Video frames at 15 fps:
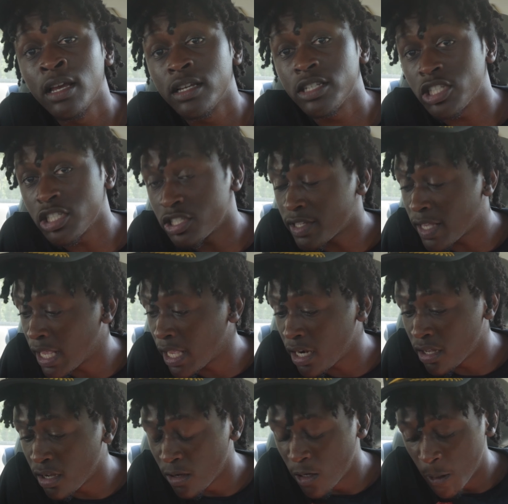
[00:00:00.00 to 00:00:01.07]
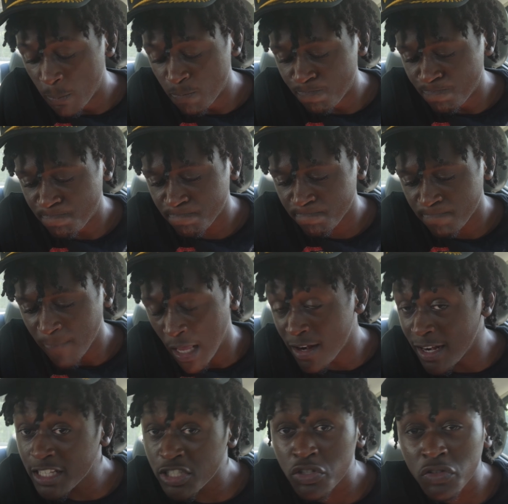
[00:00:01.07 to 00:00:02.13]
She said, um,
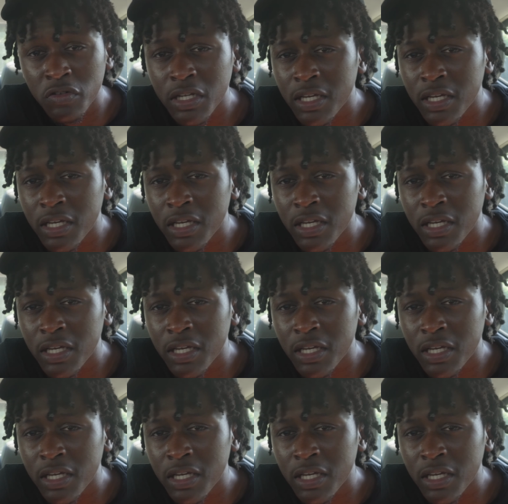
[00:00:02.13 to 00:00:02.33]
let's do the